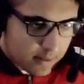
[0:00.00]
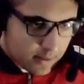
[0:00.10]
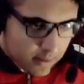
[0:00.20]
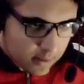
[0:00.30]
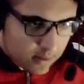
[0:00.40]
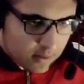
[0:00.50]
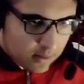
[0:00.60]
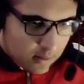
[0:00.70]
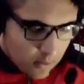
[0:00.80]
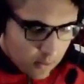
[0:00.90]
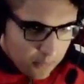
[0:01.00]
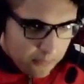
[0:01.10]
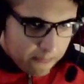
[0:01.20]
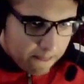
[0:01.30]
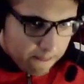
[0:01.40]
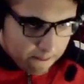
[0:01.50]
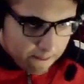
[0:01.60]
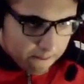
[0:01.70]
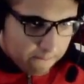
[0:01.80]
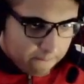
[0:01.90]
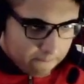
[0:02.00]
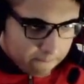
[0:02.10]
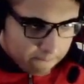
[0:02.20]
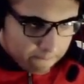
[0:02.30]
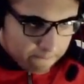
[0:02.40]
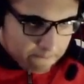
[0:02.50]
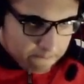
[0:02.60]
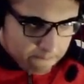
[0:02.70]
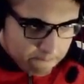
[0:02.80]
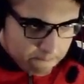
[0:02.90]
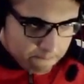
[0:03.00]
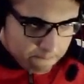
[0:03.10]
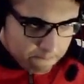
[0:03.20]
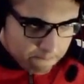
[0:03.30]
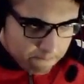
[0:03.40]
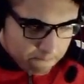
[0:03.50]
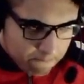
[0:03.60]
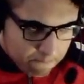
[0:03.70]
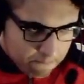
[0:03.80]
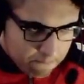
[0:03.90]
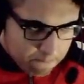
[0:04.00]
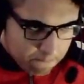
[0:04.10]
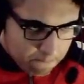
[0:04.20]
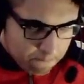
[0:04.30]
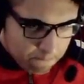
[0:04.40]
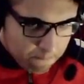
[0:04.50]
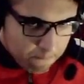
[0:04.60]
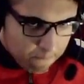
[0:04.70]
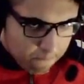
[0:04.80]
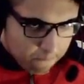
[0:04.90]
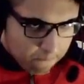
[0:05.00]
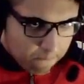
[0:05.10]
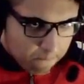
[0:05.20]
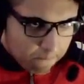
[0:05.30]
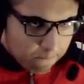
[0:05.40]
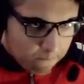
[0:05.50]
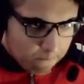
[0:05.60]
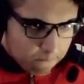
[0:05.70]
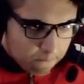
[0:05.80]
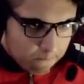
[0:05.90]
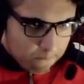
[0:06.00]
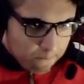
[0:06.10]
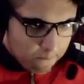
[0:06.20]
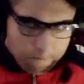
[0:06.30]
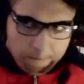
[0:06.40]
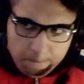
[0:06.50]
(no one is talking)